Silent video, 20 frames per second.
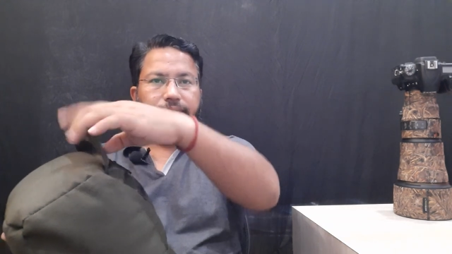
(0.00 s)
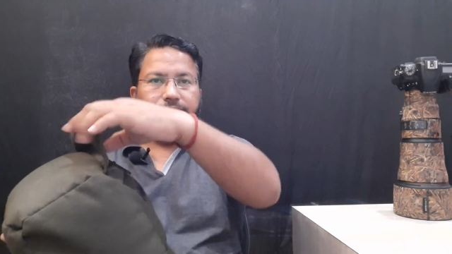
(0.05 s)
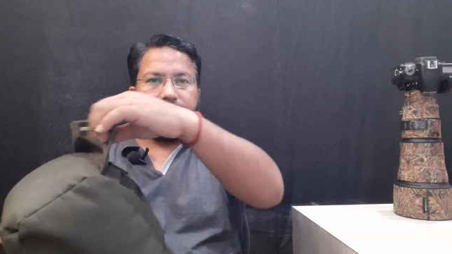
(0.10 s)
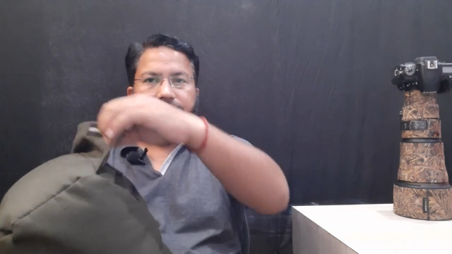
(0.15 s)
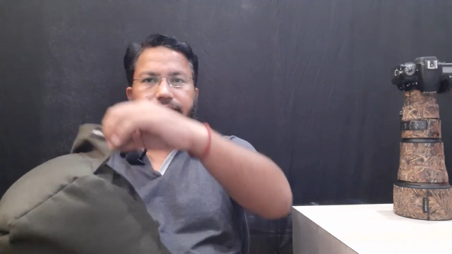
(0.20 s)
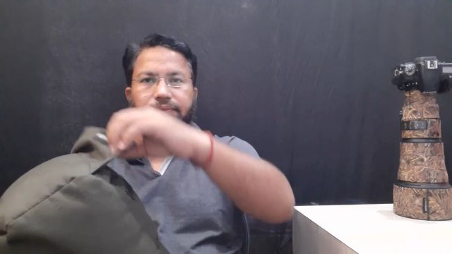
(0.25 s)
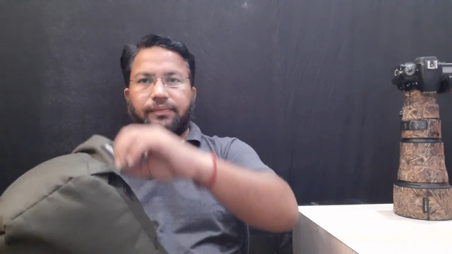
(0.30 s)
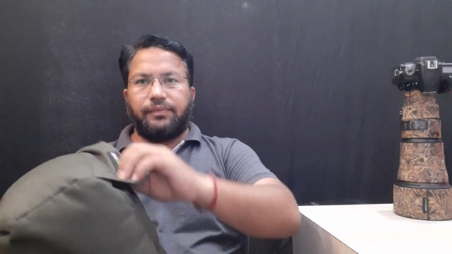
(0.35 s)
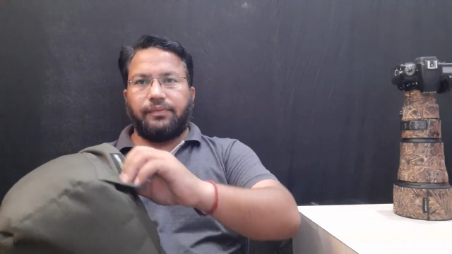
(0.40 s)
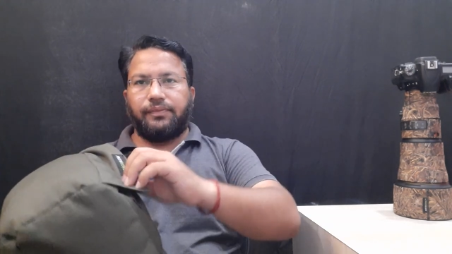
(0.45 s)

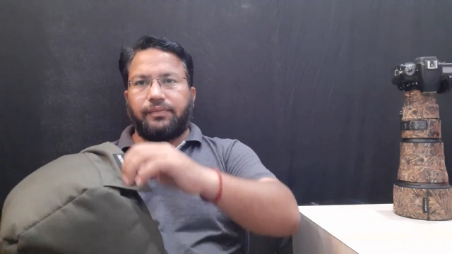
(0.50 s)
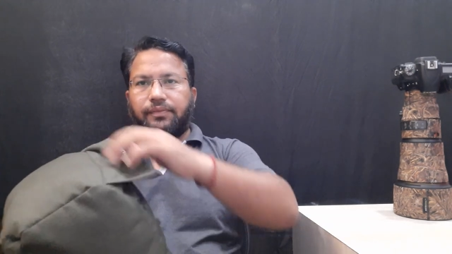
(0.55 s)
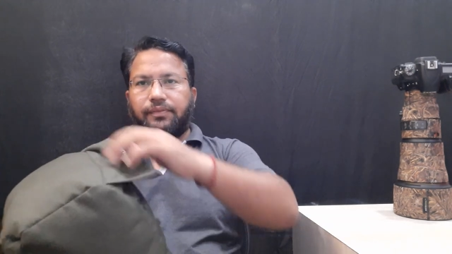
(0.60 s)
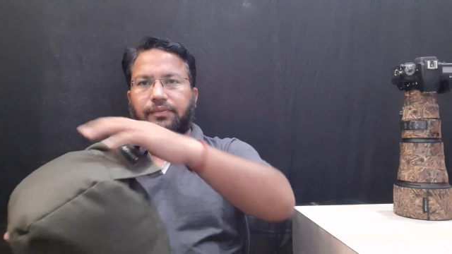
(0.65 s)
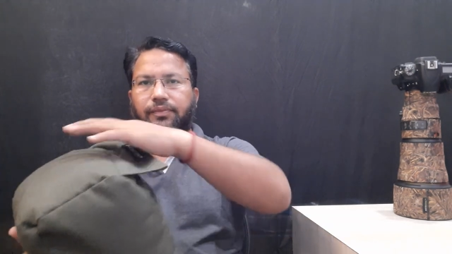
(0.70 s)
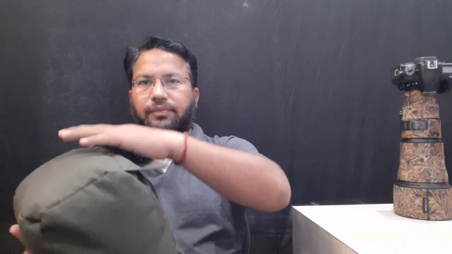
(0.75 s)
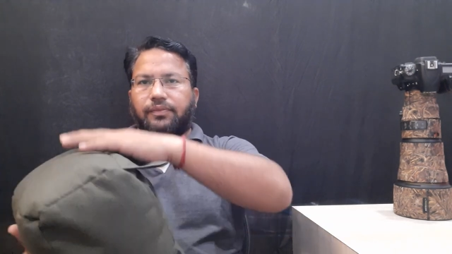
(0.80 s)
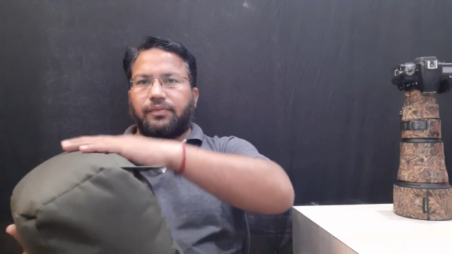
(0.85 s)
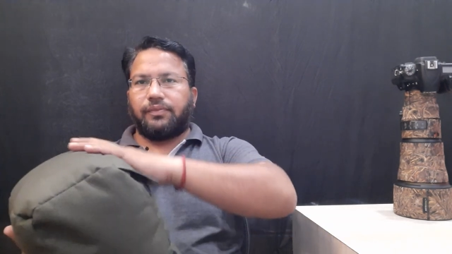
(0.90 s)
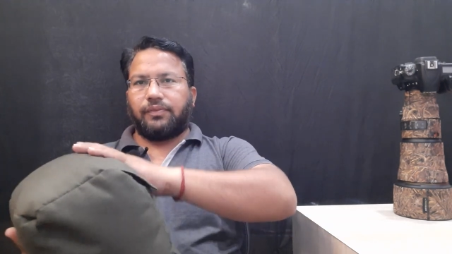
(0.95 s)

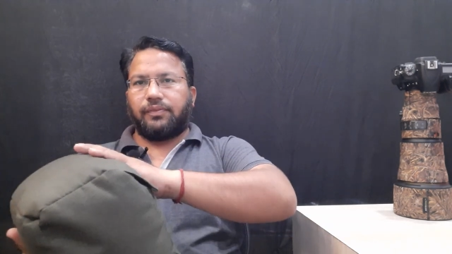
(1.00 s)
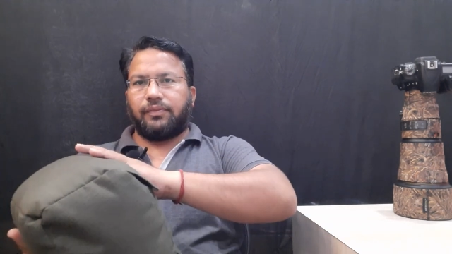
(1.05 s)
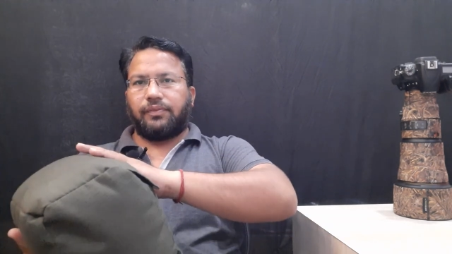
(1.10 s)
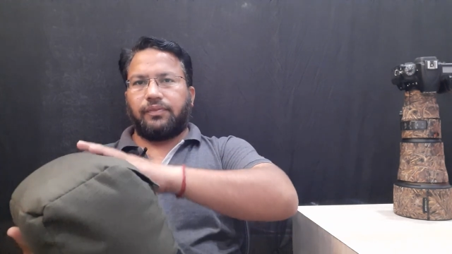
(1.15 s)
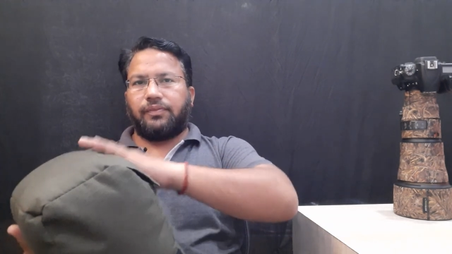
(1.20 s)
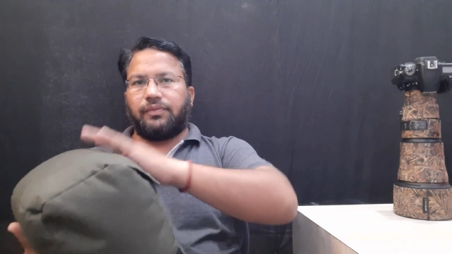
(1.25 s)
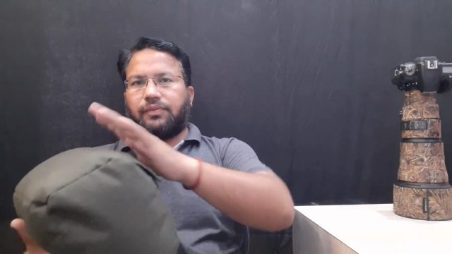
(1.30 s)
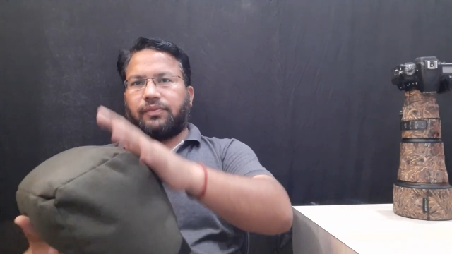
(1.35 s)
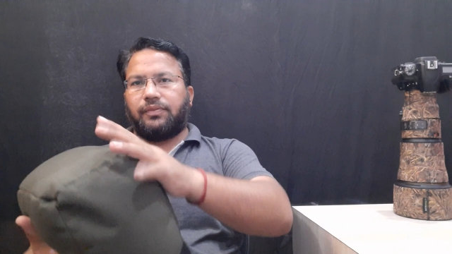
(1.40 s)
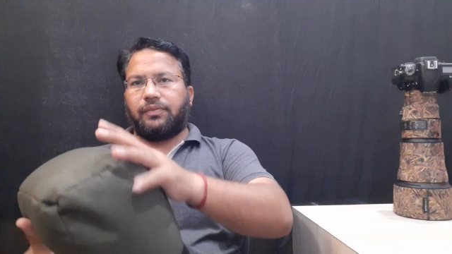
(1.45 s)

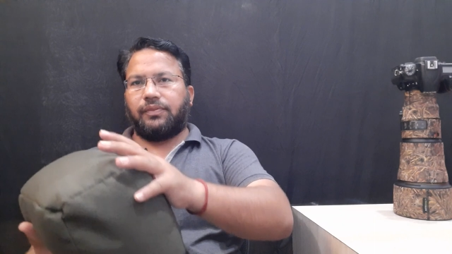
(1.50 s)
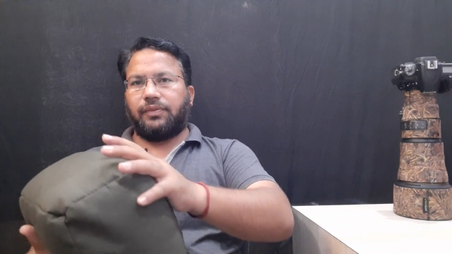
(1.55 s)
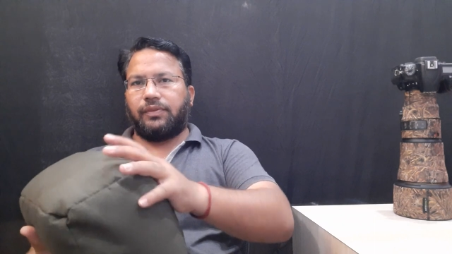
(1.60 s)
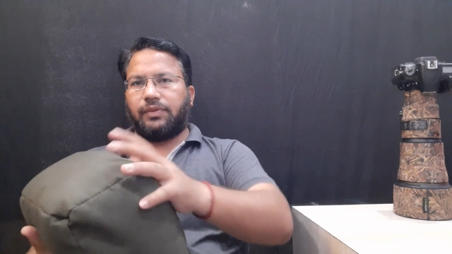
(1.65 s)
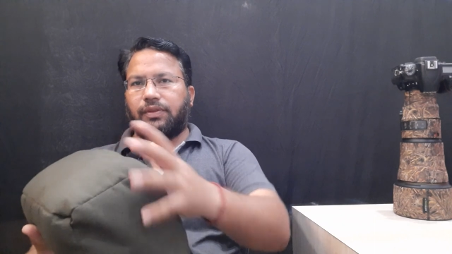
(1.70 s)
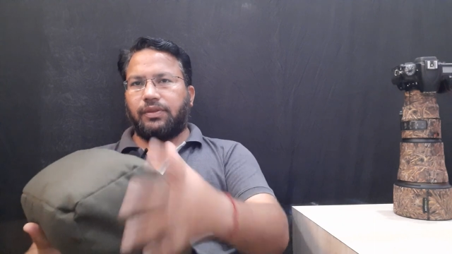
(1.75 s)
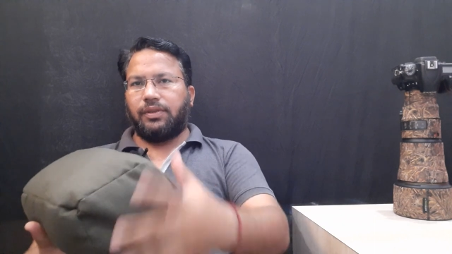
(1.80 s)
Nobody speaks.